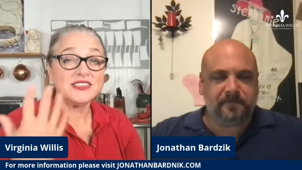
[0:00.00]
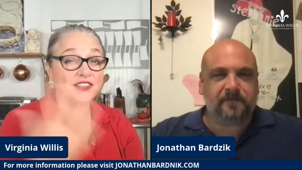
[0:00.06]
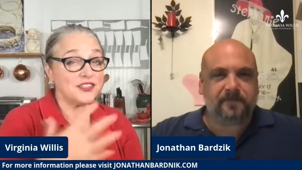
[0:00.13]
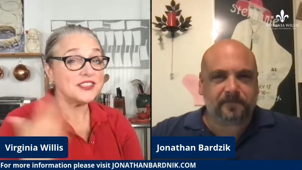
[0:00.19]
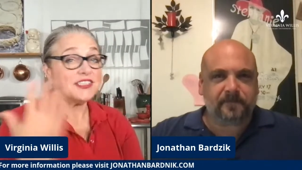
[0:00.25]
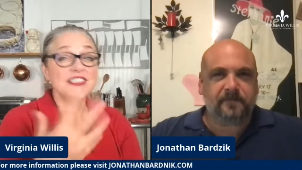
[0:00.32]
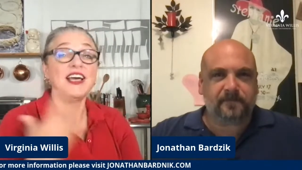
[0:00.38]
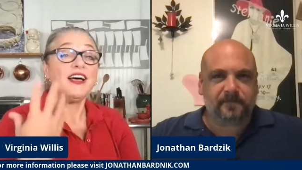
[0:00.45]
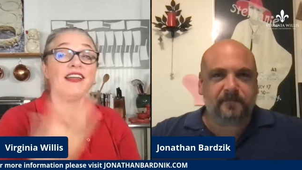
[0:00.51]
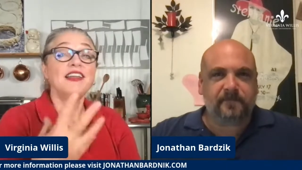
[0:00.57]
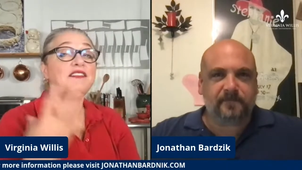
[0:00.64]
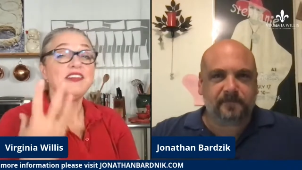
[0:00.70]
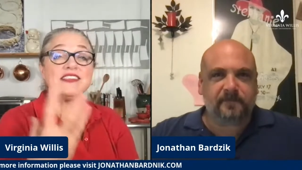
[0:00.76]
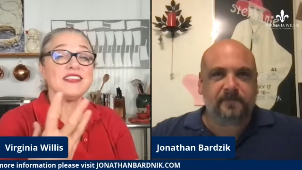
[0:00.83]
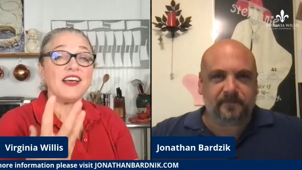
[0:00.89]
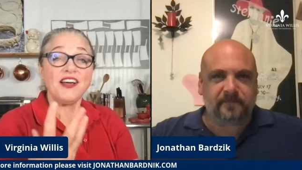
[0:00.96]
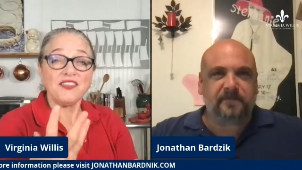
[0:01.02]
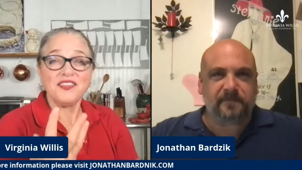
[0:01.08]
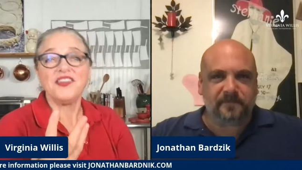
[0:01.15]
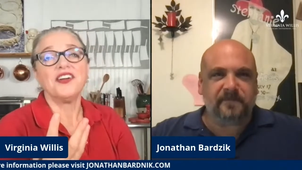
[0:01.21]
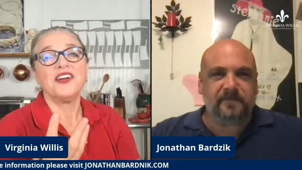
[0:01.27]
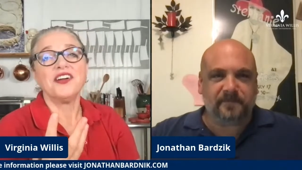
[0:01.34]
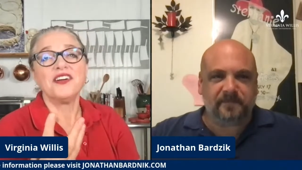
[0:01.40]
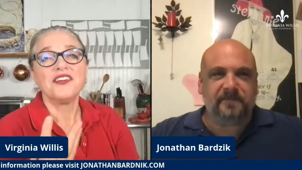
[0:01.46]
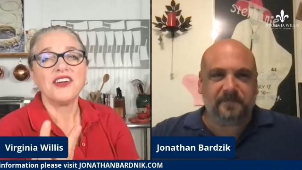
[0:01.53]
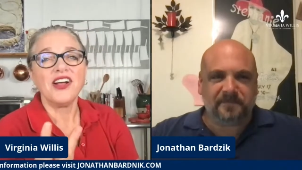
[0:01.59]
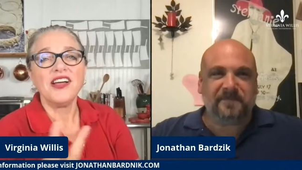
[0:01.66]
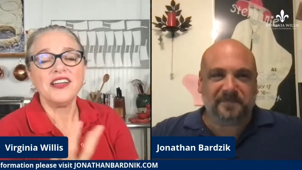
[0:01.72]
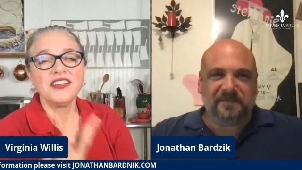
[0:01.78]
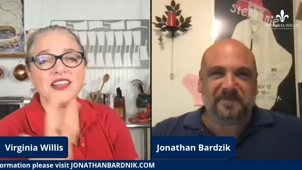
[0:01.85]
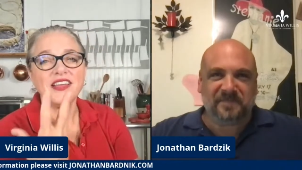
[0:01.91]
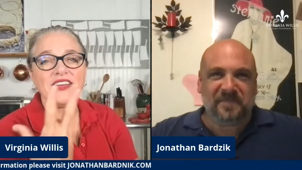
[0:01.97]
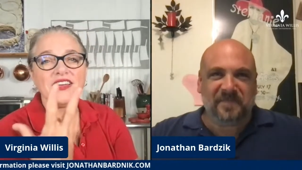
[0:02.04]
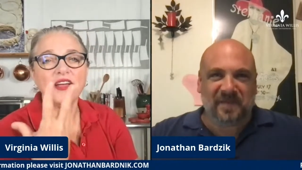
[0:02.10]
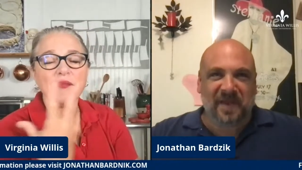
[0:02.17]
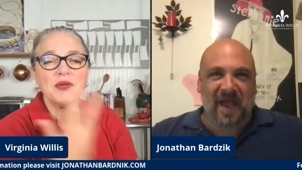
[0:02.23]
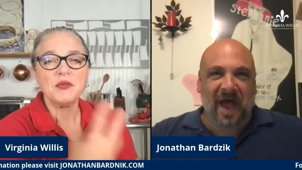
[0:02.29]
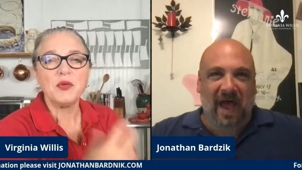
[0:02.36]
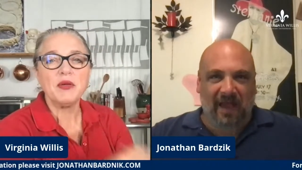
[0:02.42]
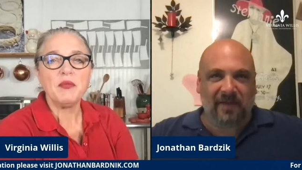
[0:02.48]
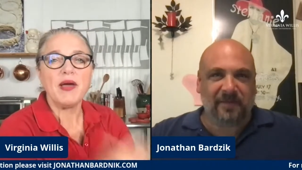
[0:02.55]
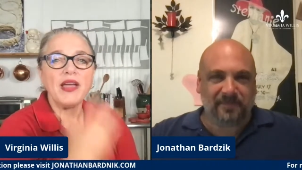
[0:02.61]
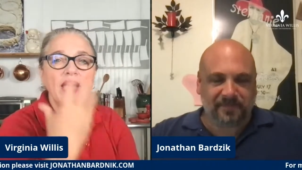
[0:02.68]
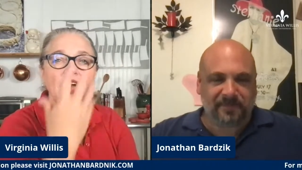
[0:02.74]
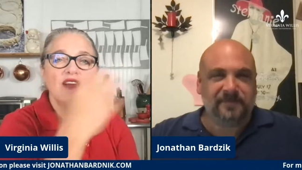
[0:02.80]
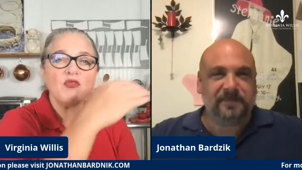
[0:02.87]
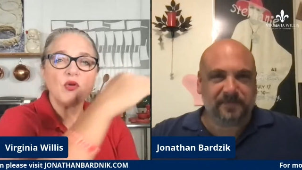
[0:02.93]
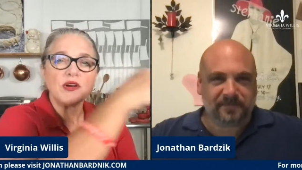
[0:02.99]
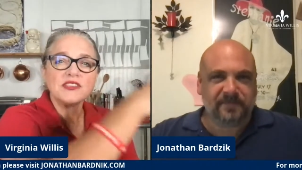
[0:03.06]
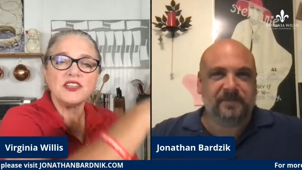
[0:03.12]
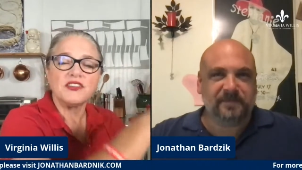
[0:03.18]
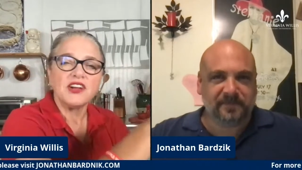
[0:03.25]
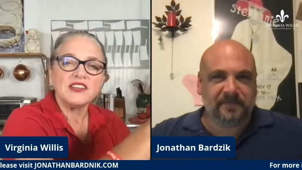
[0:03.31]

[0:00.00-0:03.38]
Speaker 1: there's a ton of us out there, right? Like, I mean, yeah. we may have worked in